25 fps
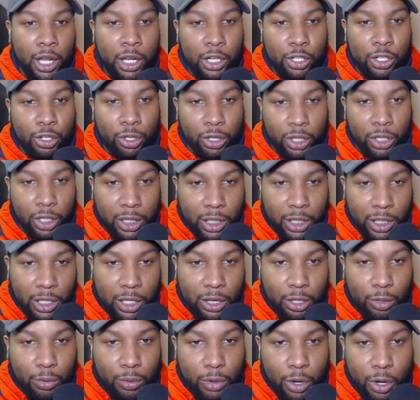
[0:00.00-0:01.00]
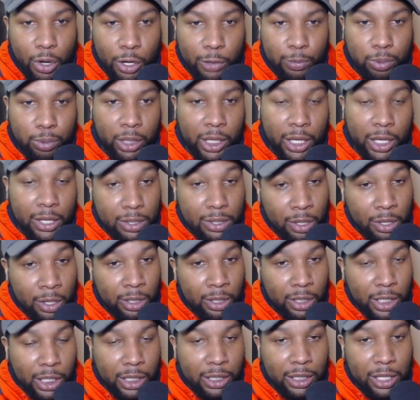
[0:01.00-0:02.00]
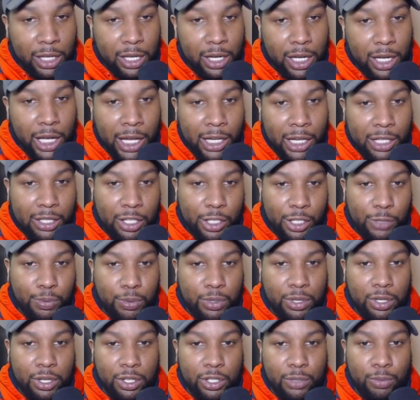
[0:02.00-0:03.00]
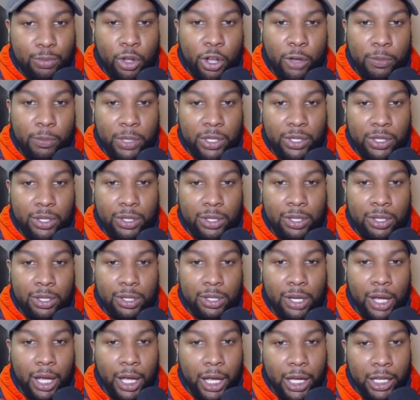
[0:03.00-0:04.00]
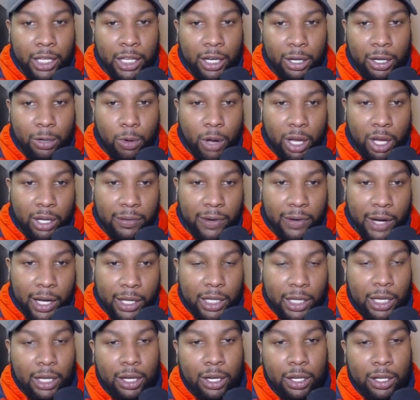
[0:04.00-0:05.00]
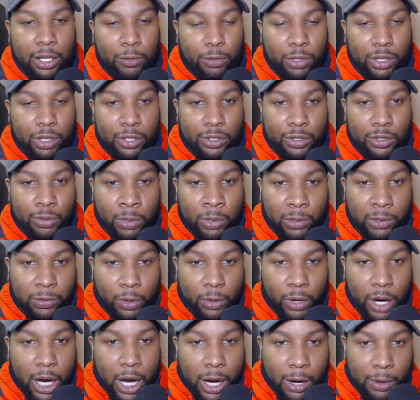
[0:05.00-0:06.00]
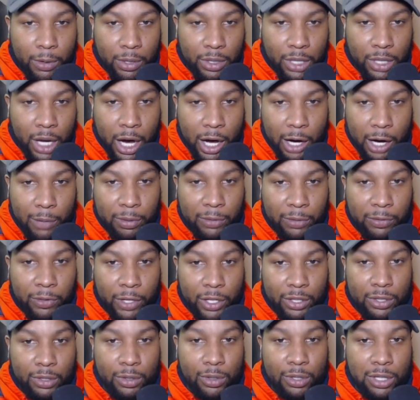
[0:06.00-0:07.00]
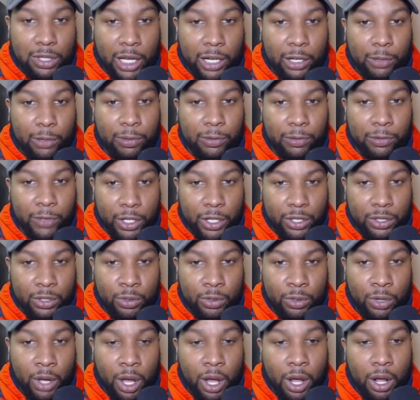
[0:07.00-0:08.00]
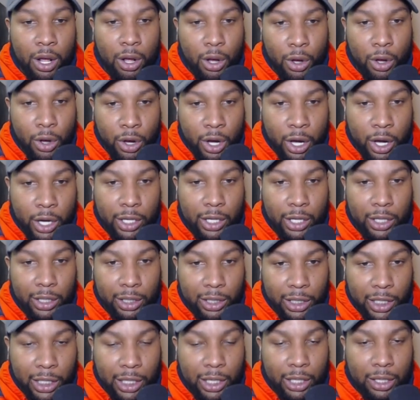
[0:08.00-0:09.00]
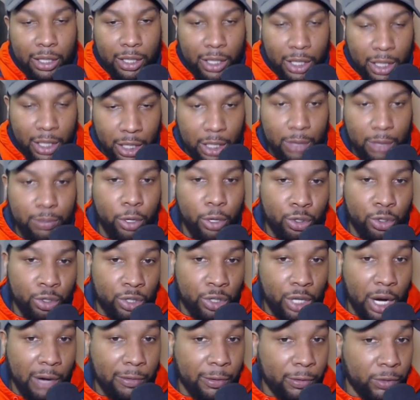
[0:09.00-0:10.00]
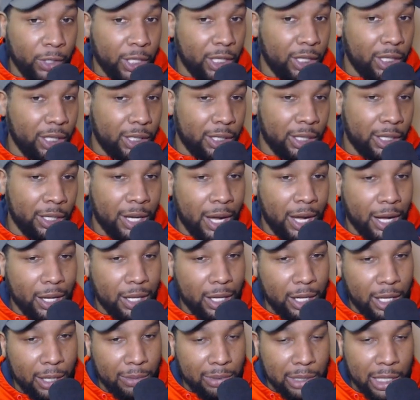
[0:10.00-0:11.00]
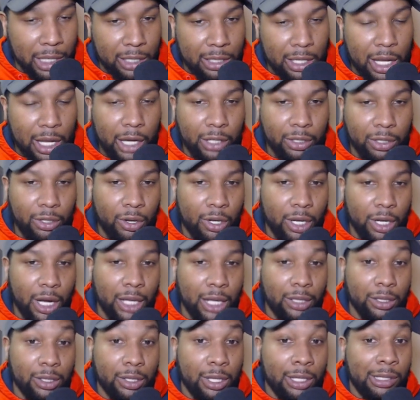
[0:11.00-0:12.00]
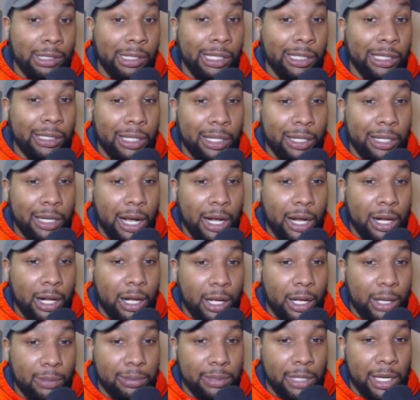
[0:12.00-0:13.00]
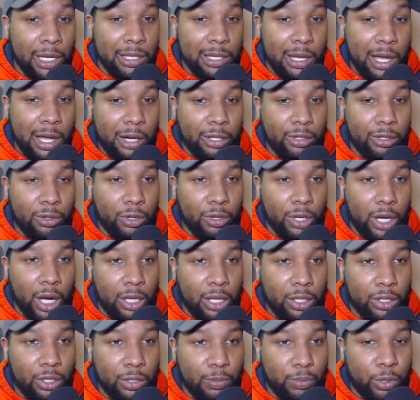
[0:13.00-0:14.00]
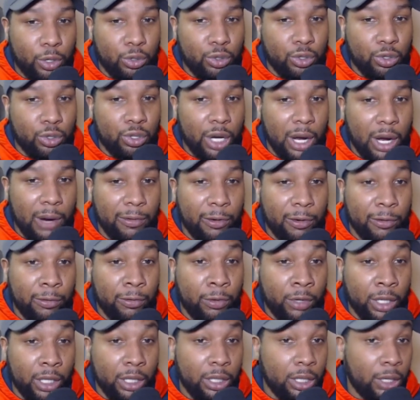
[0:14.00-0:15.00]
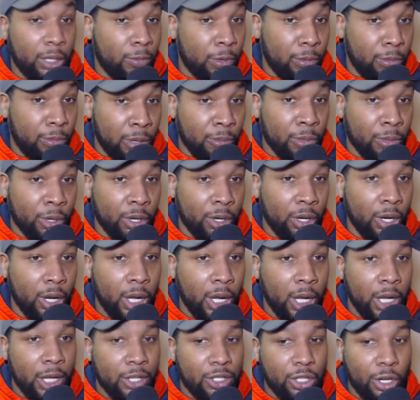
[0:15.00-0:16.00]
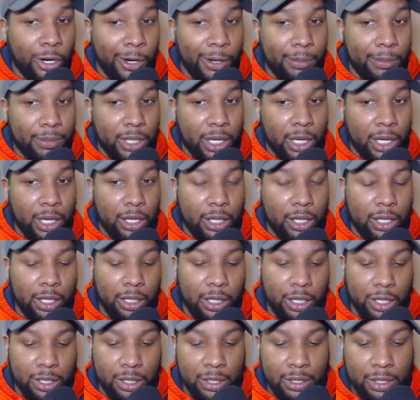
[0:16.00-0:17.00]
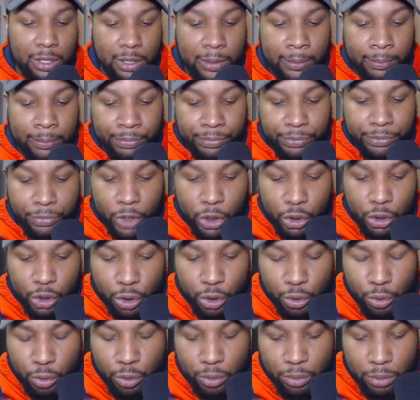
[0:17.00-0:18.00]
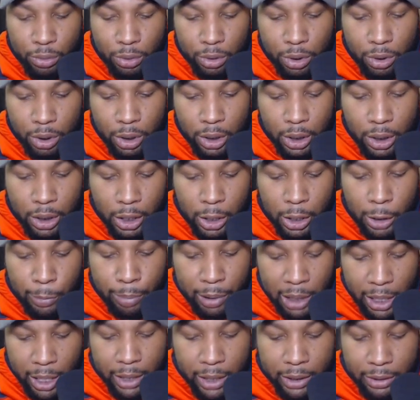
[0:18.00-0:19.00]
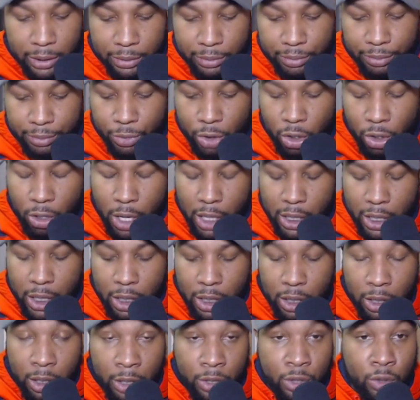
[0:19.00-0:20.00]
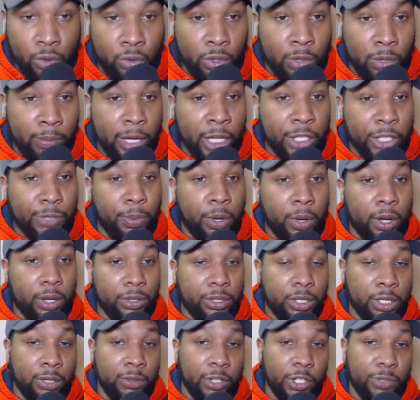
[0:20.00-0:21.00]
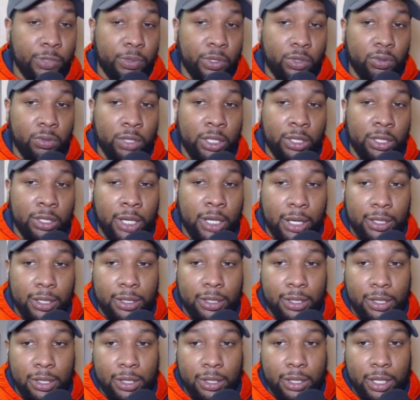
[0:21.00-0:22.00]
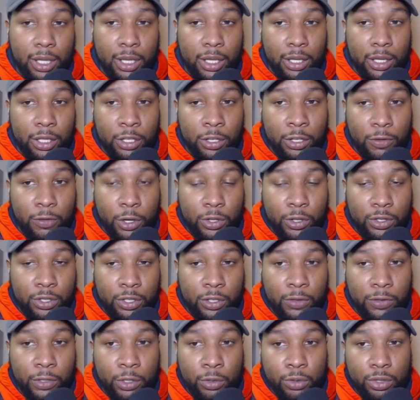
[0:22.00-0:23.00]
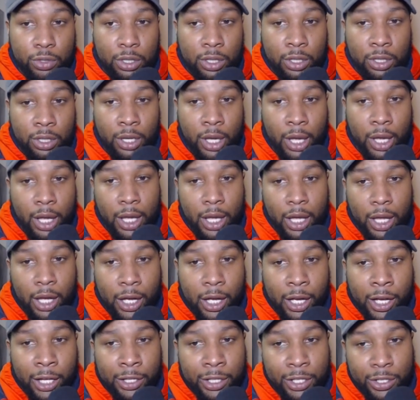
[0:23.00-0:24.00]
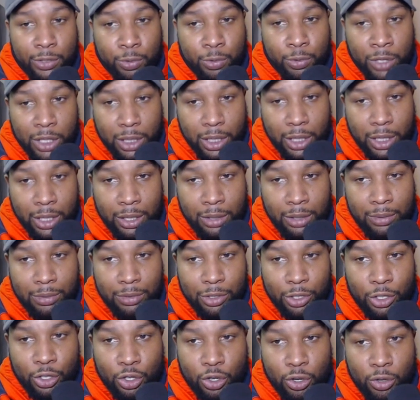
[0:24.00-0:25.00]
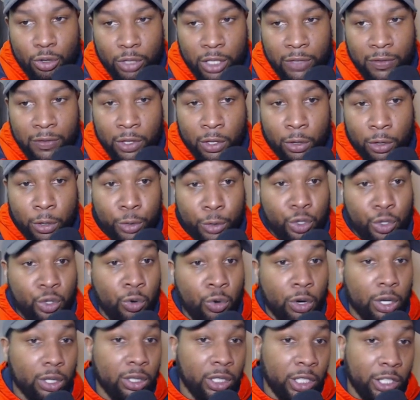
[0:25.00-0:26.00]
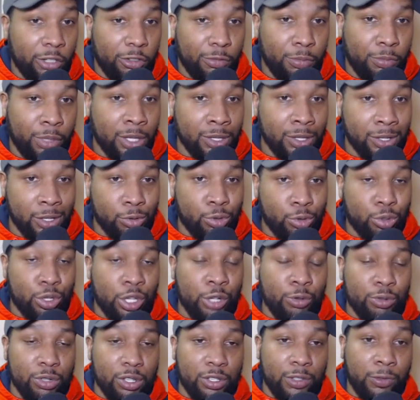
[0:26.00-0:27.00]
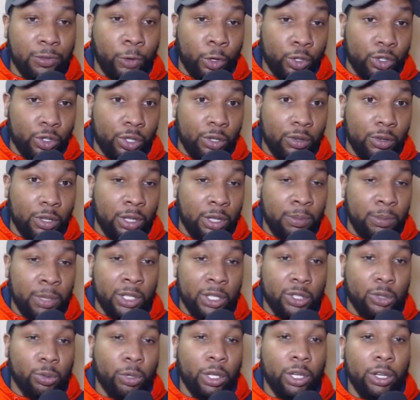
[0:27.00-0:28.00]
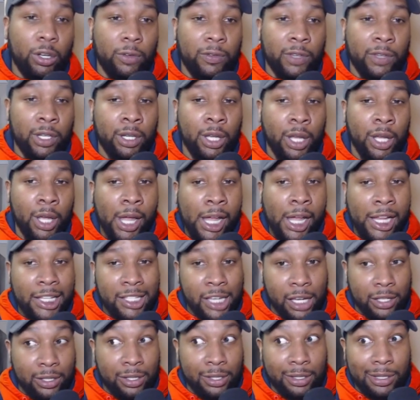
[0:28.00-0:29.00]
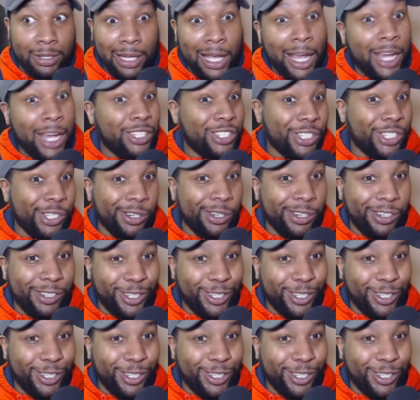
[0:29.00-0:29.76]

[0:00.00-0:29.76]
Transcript: you're looking in the wrong place. On LinkedIn, 86% of small businesses get a qualified candidate within 24 hours. Hire professionals like a professional on LinkedIn. Post your job for free at LinkedIn.com slash locked on college. That's LinkedIn.com slash locked on college to post your job for free. And remember, terms and conditions do apply. All right, getting into the baseball series between Texas and the University of Houston uh, this weekend. You know, even though it was short lived because this was Houston's first year in the Big 12 and Texas last year